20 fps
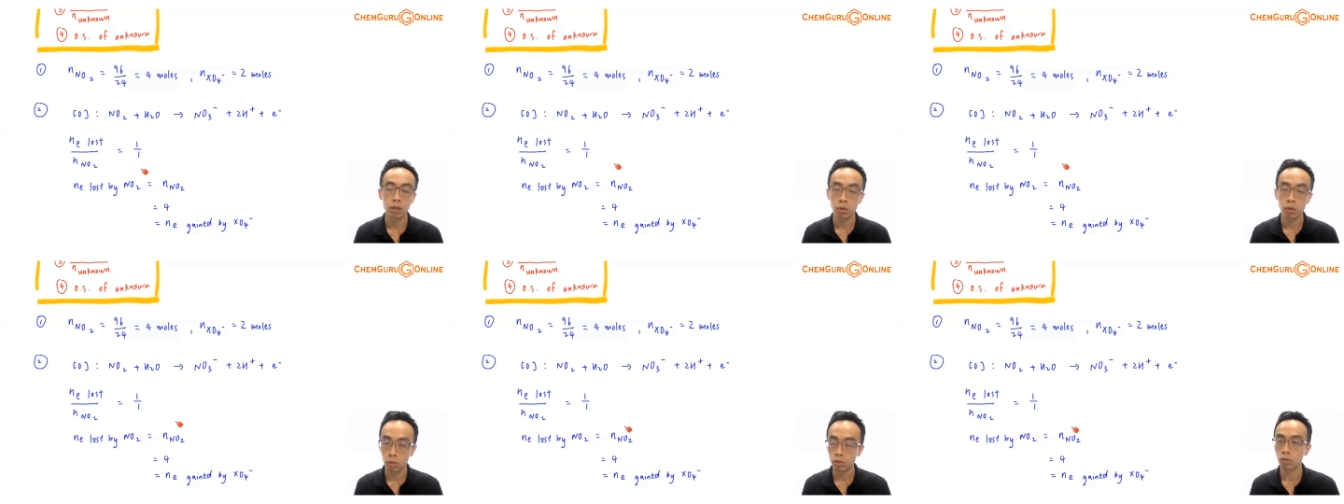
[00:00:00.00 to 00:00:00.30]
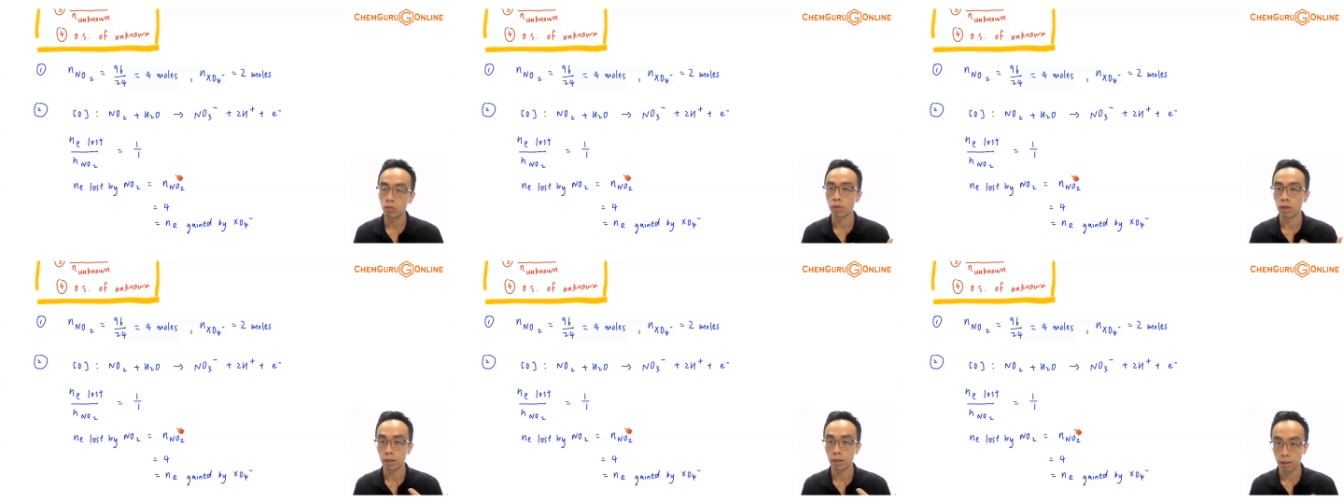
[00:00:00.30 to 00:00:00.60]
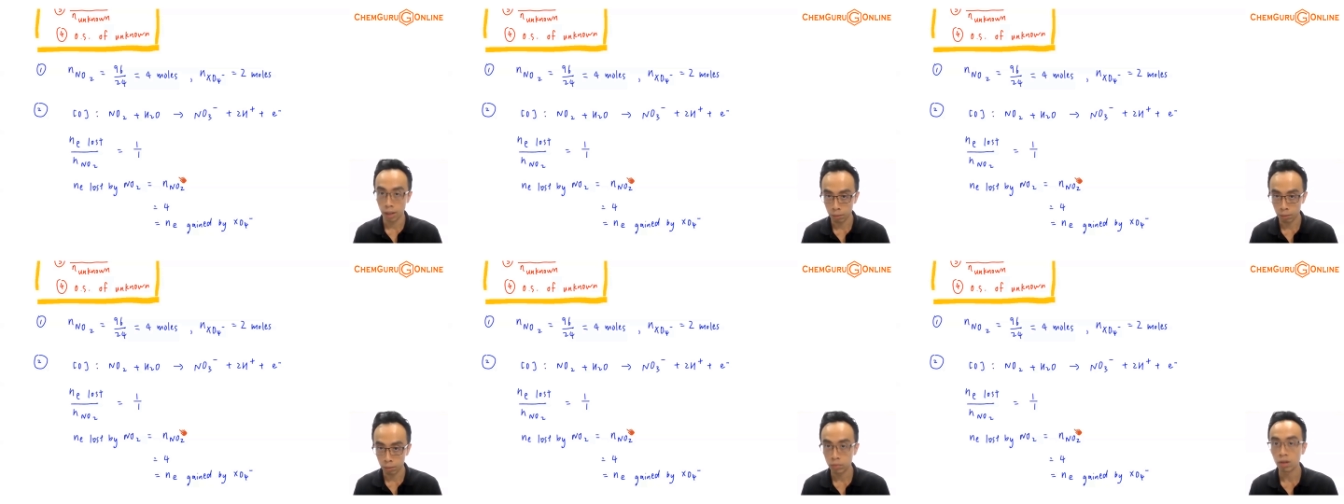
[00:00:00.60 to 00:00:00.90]
is equal to
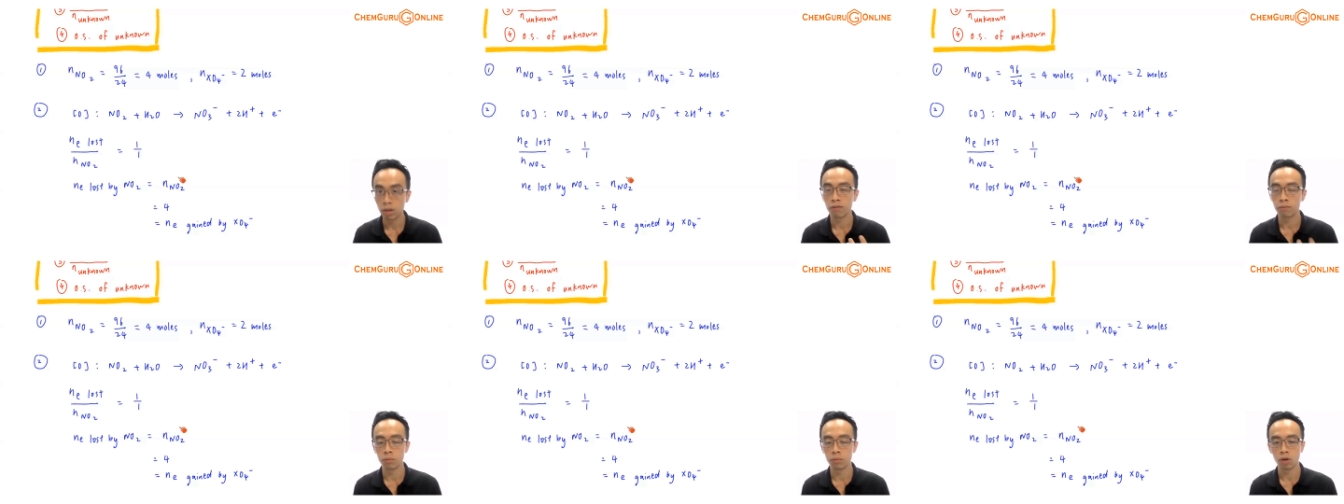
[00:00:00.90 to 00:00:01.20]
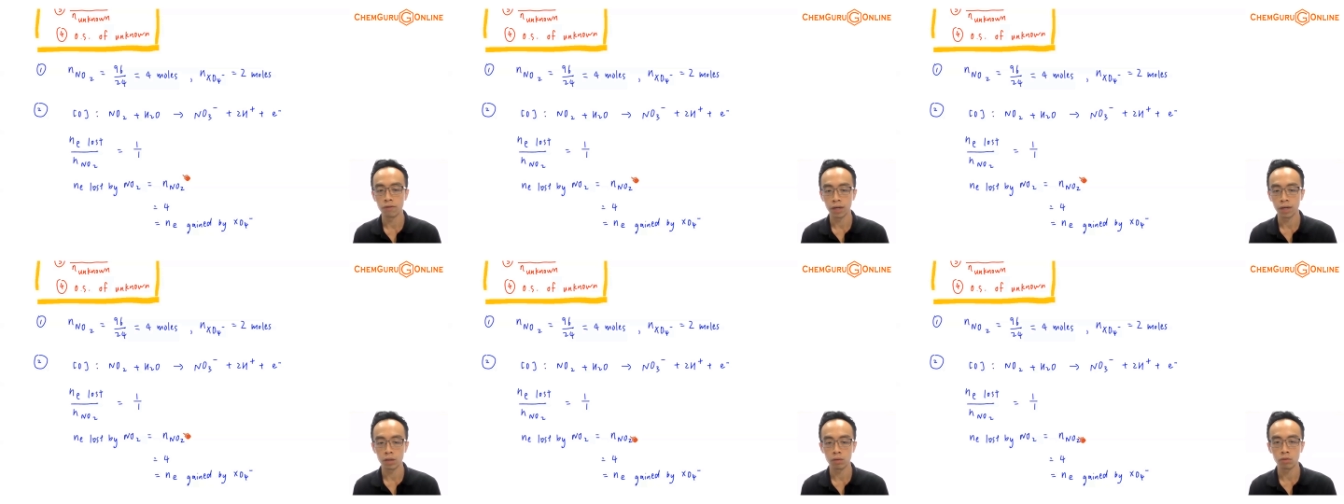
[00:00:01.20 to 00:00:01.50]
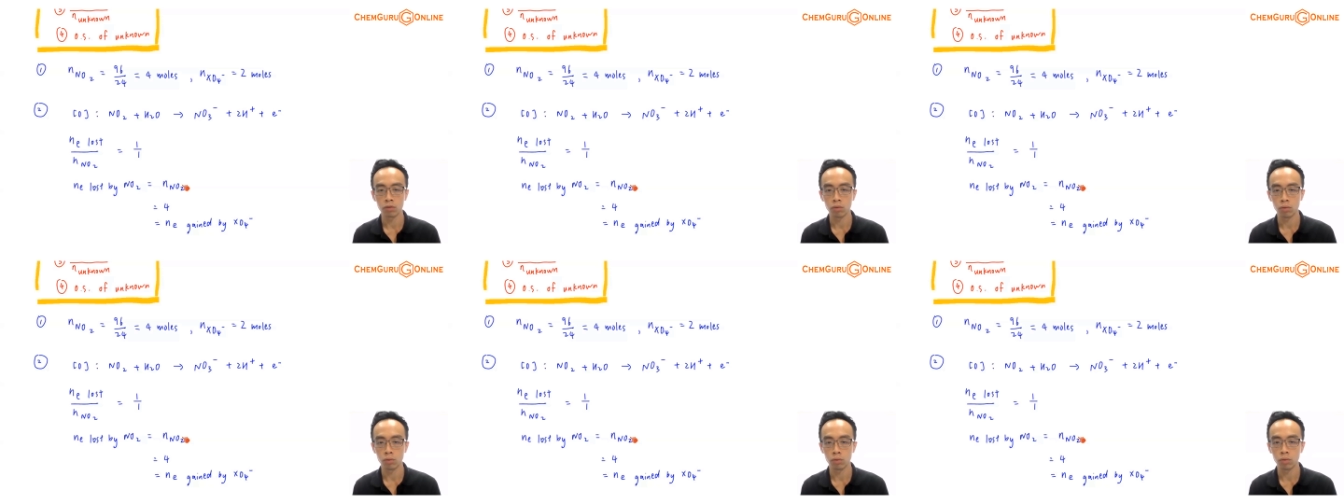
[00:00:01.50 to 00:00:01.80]
the number of mole of
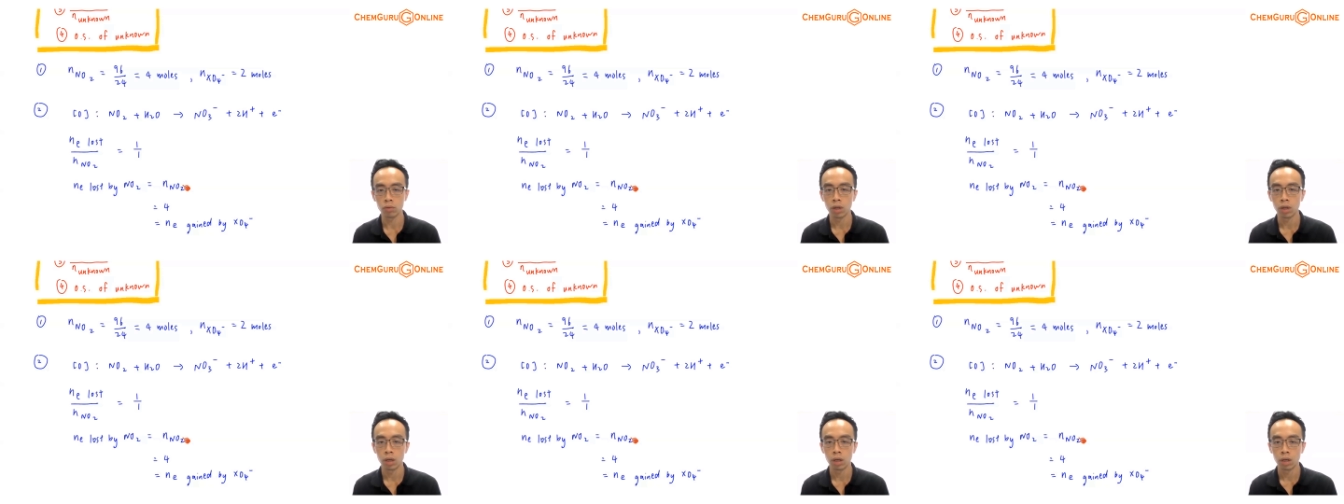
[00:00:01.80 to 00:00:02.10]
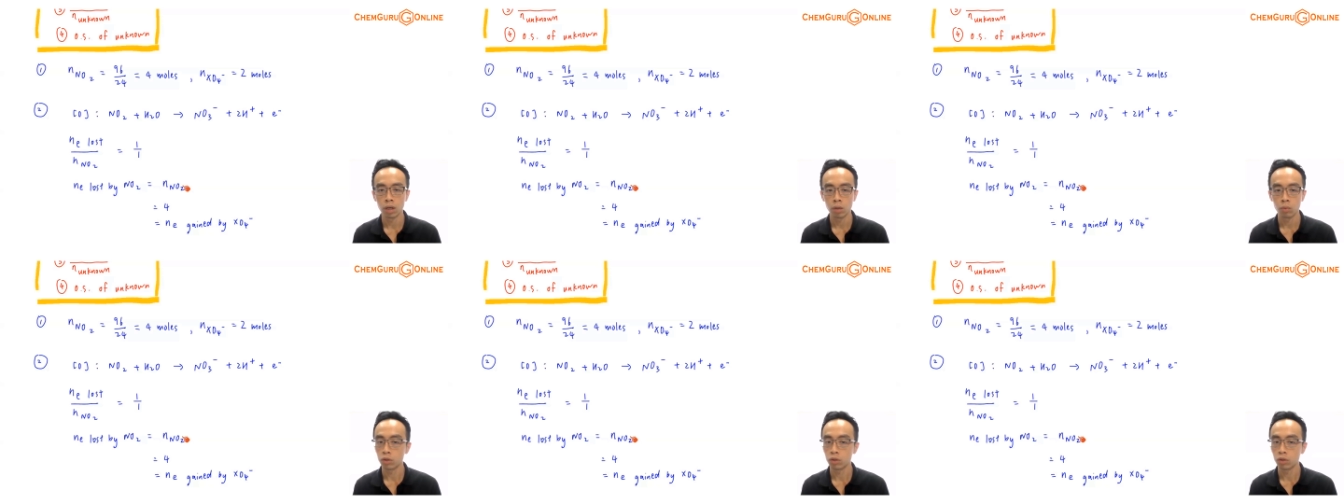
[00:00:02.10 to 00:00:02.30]
NO2,